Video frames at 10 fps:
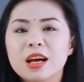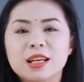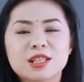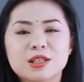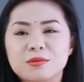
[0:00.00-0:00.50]

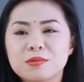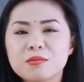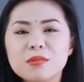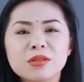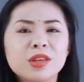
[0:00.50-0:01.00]
It's
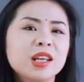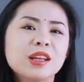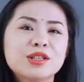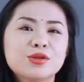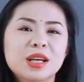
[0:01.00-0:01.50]

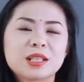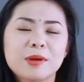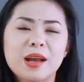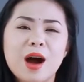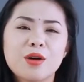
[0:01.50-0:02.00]
needless to
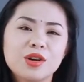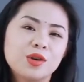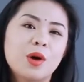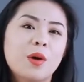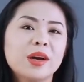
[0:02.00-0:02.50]
explain how good
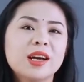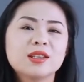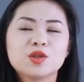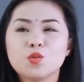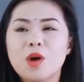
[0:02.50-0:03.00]
Huawei
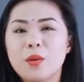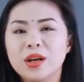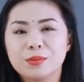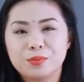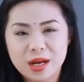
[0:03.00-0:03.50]
is.
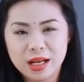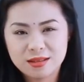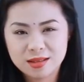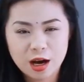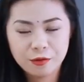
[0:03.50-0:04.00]
Huawei, the brand
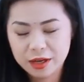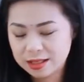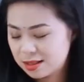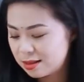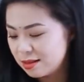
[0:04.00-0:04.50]
itself,
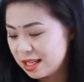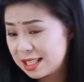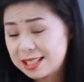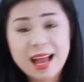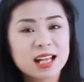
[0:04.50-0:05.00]
it
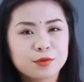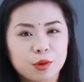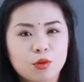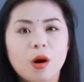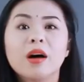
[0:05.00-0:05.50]
stands
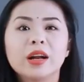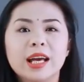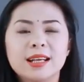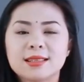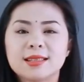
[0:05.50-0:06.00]
for quality,
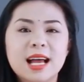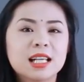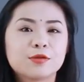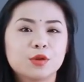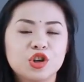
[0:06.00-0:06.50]
it
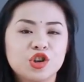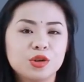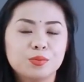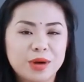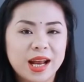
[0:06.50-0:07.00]
stands for
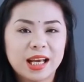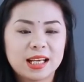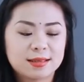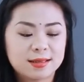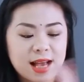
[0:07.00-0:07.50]
good branding,
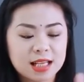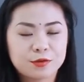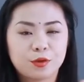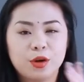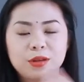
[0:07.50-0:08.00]
it stands
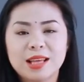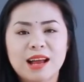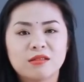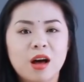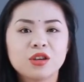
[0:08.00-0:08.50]
for
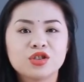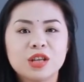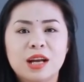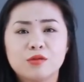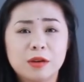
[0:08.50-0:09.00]

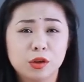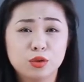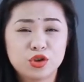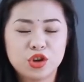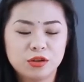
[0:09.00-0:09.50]
technology and
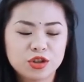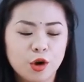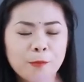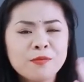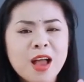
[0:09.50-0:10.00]
revolution.
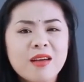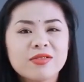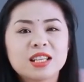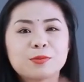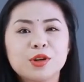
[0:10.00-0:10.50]
So
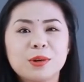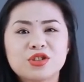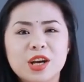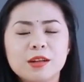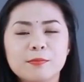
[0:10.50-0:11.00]
that's pretty
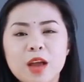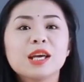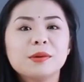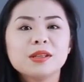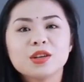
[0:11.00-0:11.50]
much it.
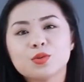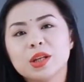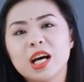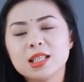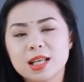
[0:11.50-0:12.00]
Keep in touch
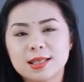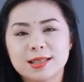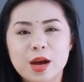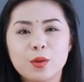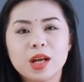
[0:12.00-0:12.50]
with us,
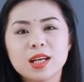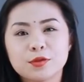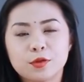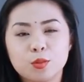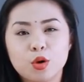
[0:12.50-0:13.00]
stay with us
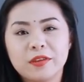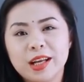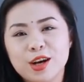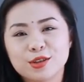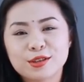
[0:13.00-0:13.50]
for more
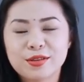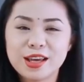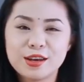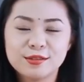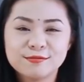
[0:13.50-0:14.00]
videos.
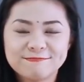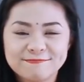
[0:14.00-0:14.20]
Thank you.